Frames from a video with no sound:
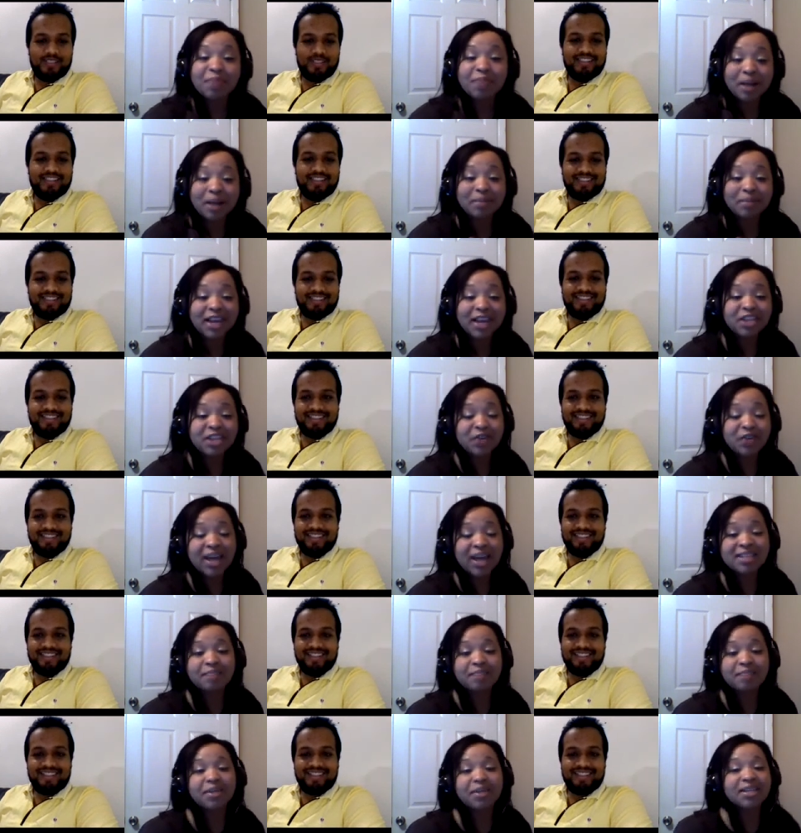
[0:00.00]
Speaker 1: I'm glad you
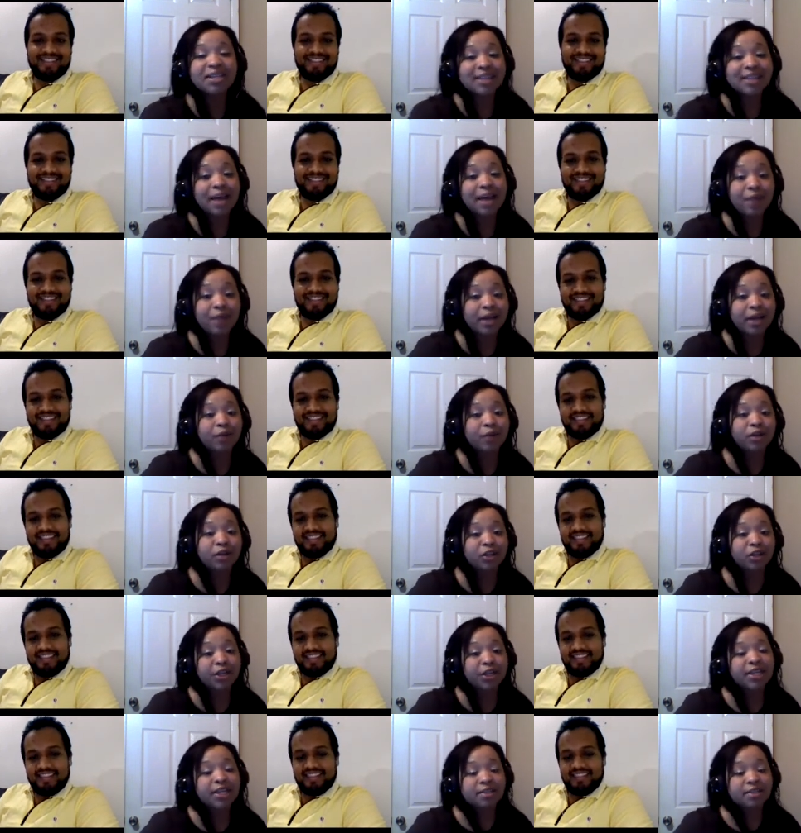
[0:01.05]
asked it because now I know to
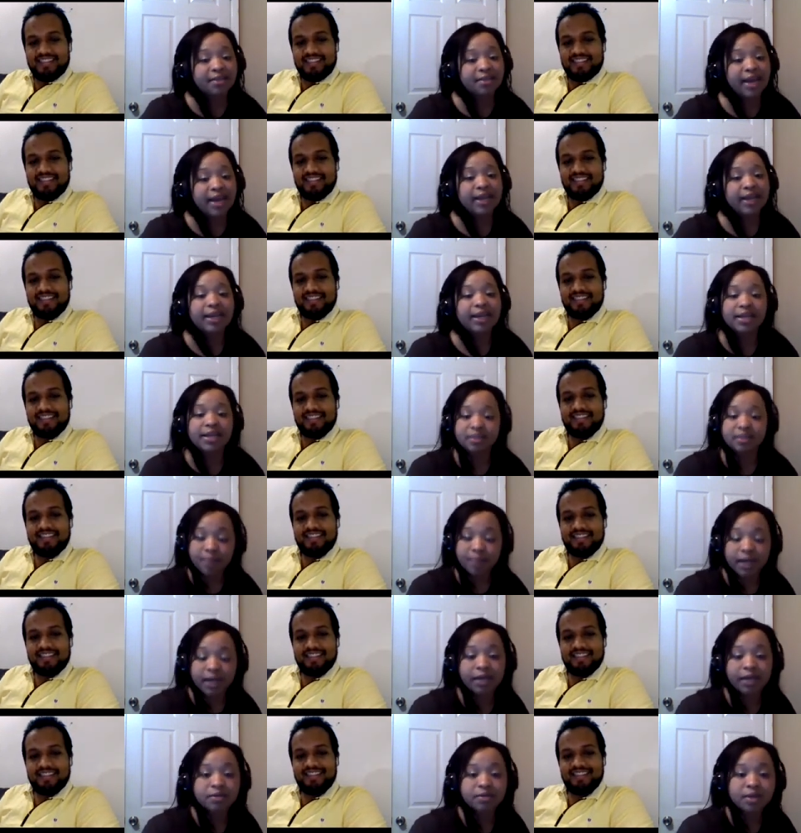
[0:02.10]
look into that in case
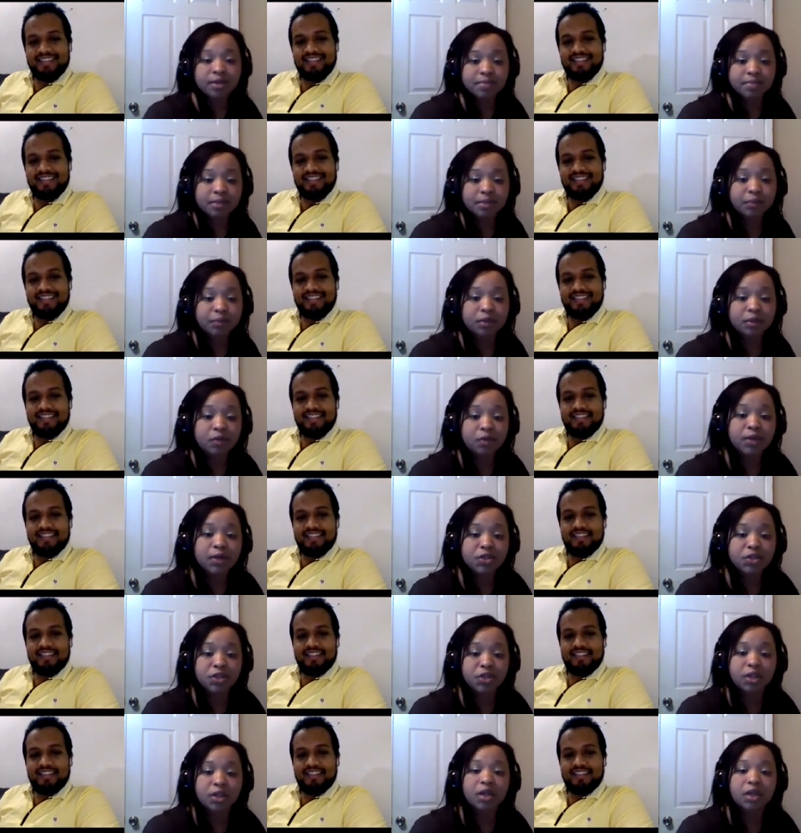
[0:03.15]
somebody else comes up with a
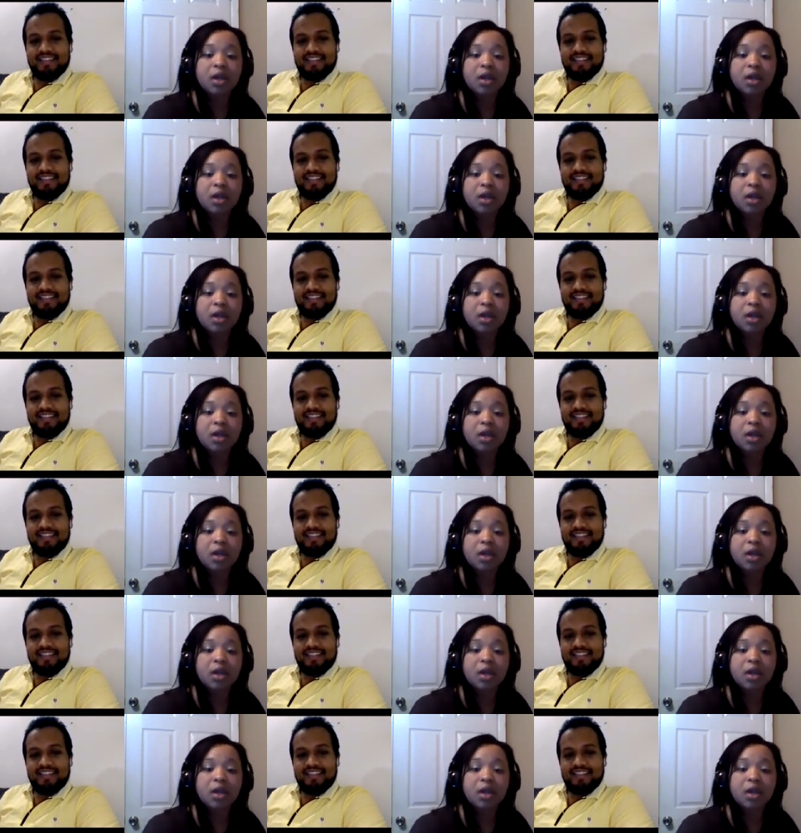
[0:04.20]
question